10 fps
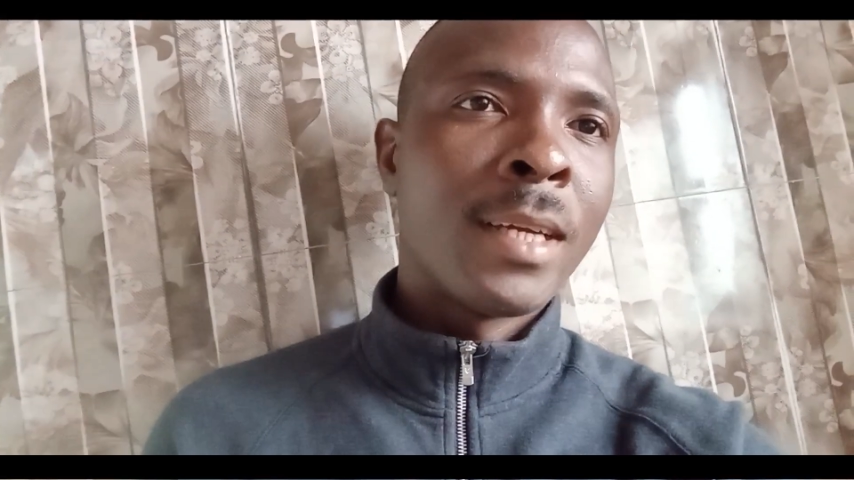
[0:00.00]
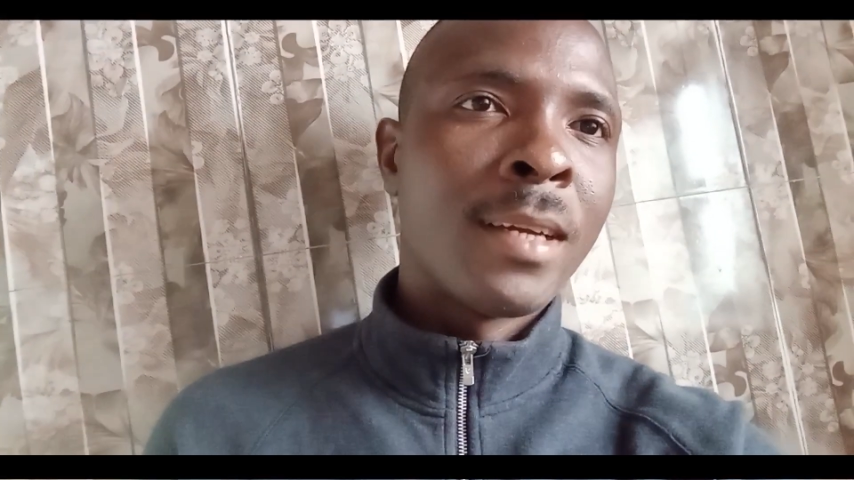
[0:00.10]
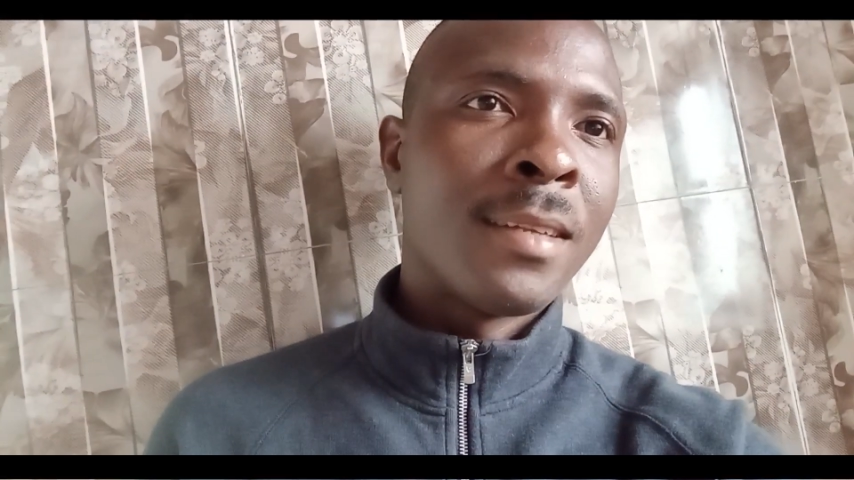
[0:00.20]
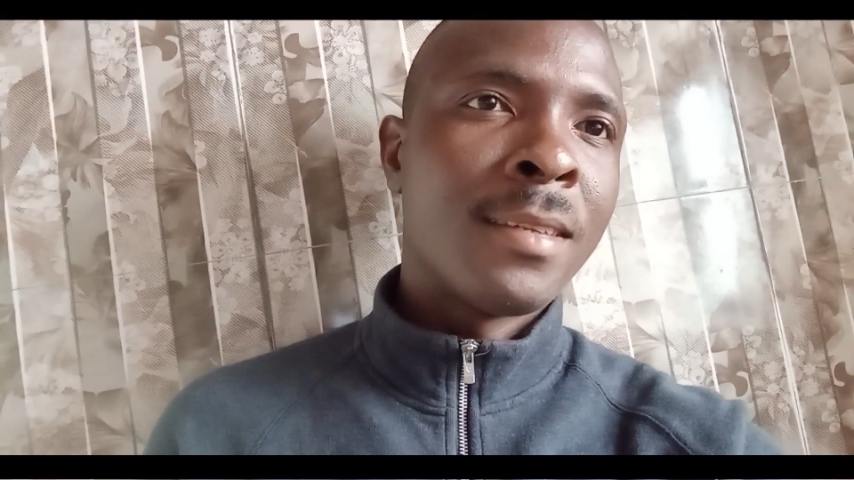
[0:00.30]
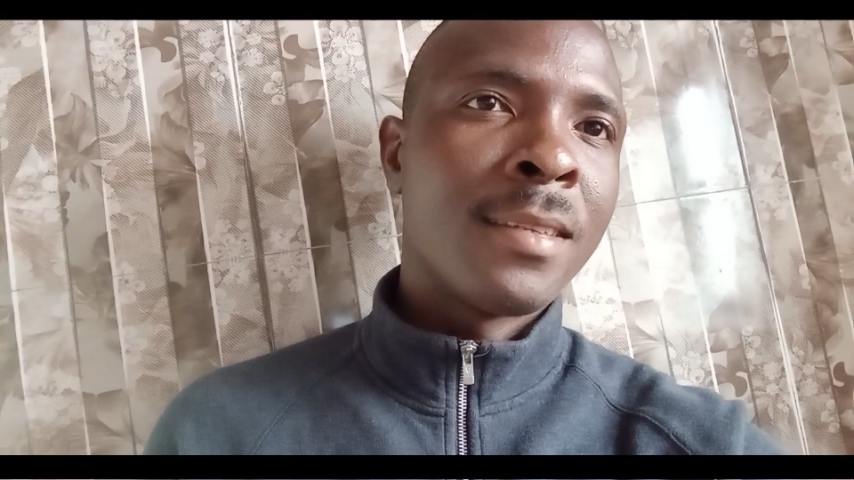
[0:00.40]

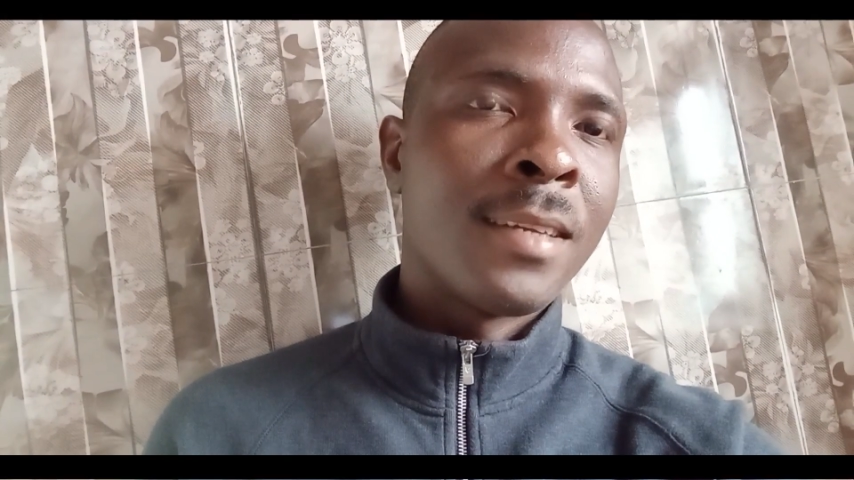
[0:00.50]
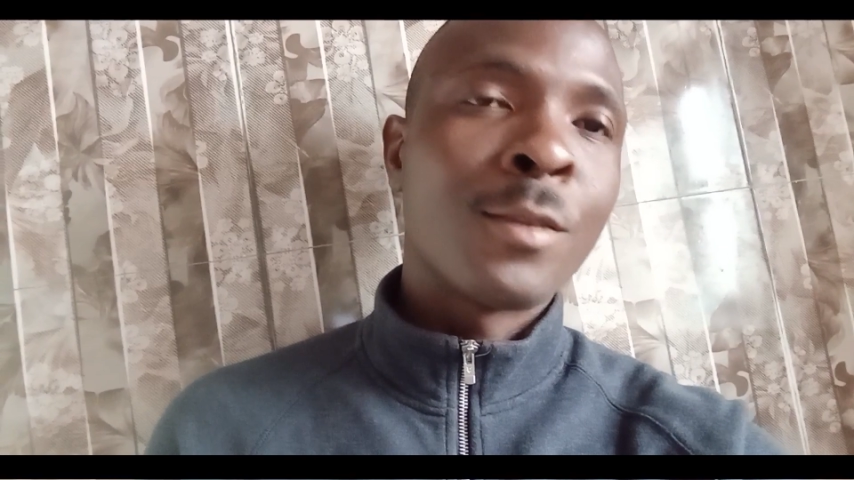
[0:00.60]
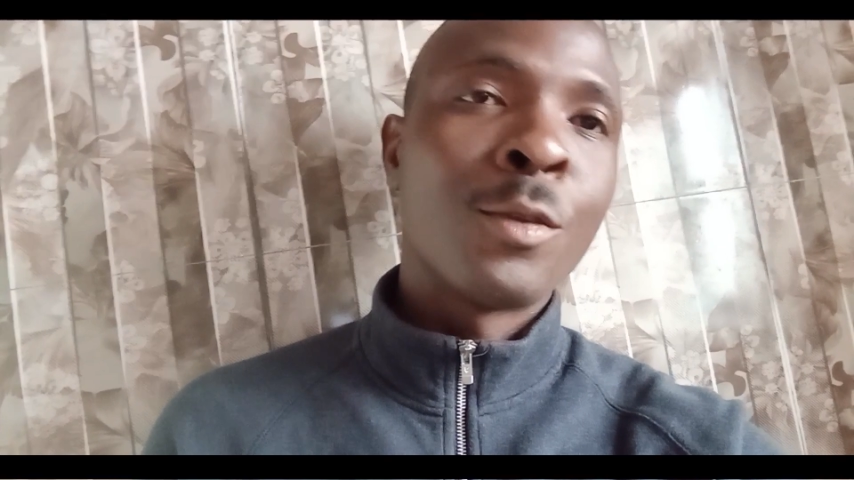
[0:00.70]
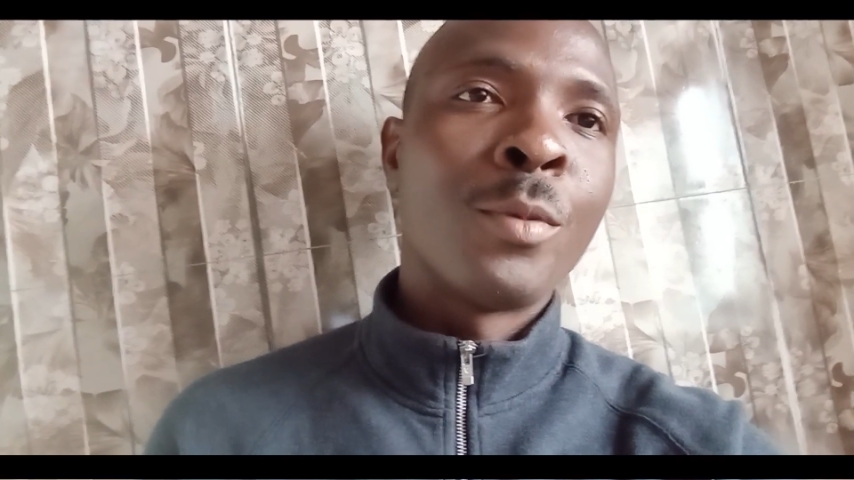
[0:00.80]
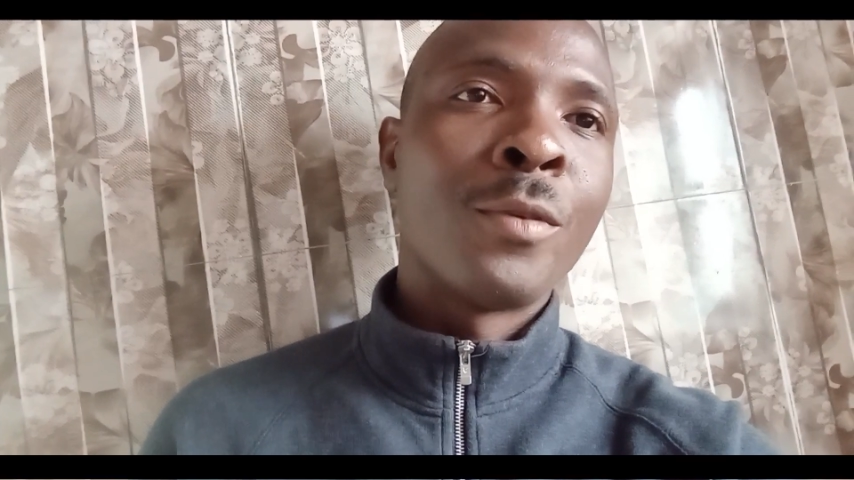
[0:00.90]
the
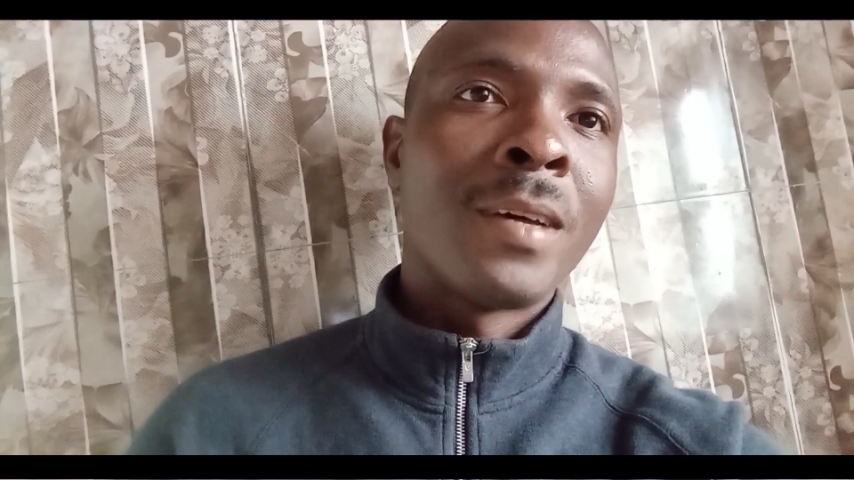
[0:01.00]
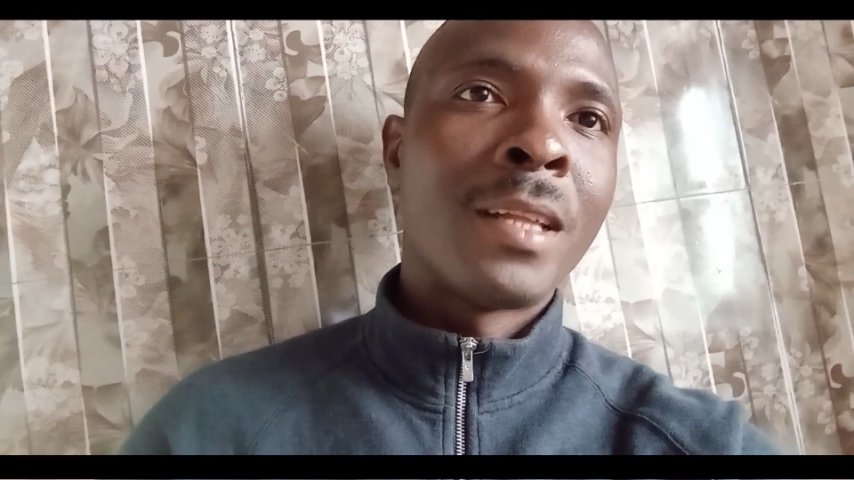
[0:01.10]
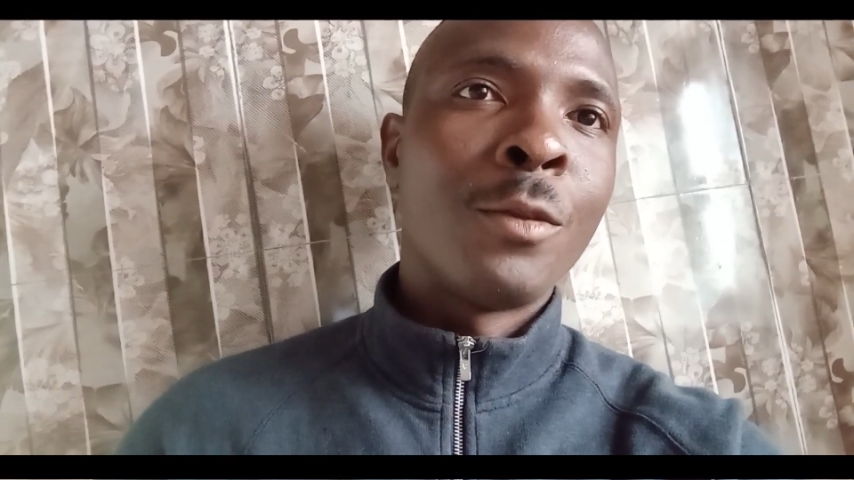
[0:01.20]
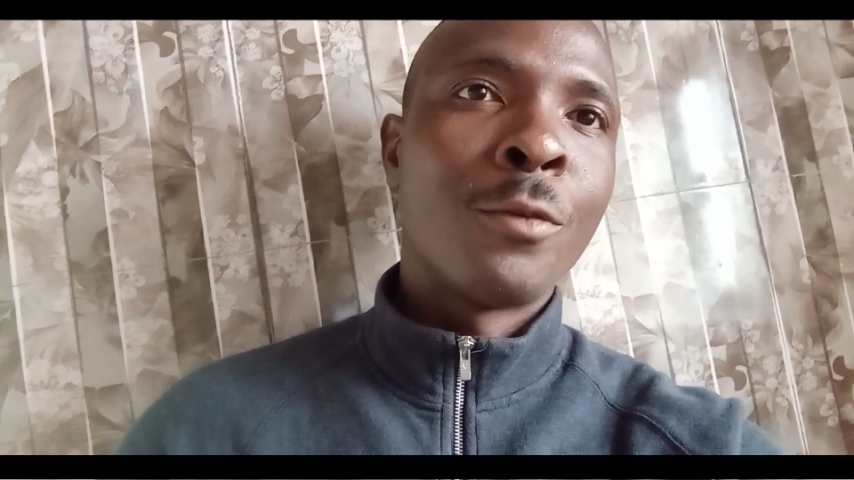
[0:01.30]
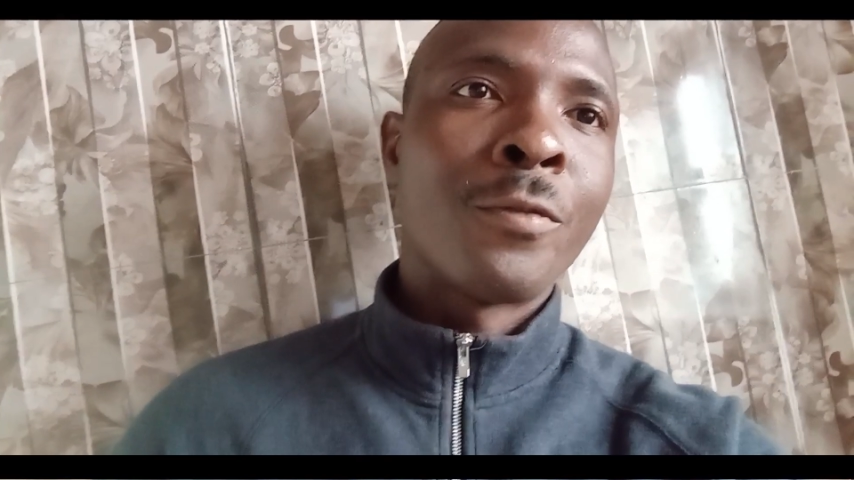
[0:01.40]
Tecno
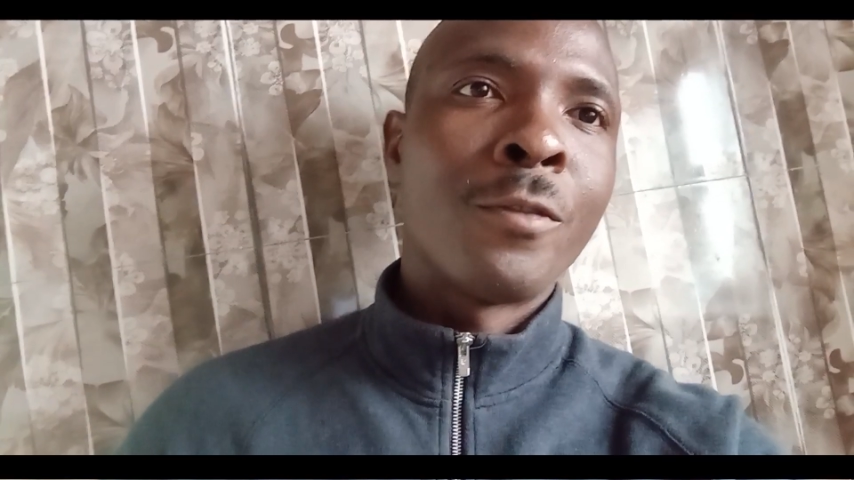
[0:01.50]
Pova Neo